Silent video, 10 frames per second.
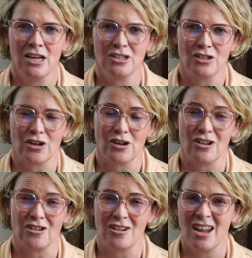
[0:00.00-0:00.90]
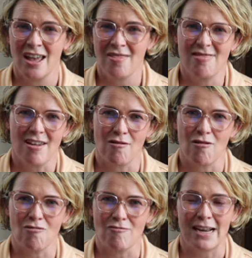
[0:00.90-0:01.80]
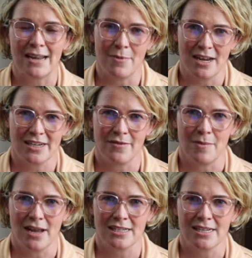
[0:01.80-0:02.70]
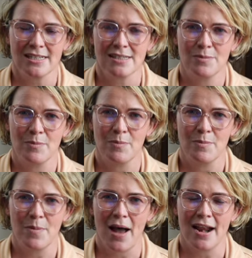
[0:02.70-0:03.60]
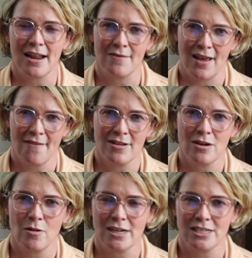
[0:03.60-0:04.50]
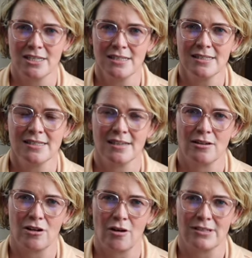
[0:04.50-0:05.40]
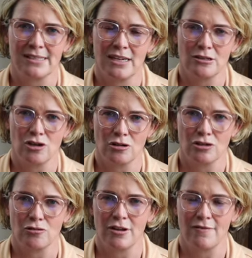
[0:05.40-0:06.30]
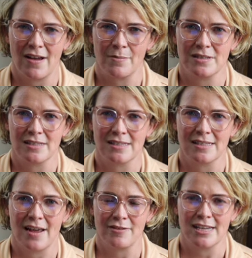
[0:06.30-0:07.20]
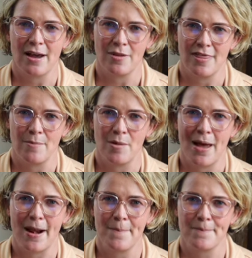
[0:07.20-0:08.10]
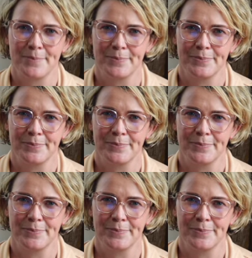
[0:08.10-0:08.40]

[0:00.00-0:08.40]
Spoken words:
So they're all really much of a muchness. But if you have any questions, go and see your doctor or your pharmacist and have a chat with them about it.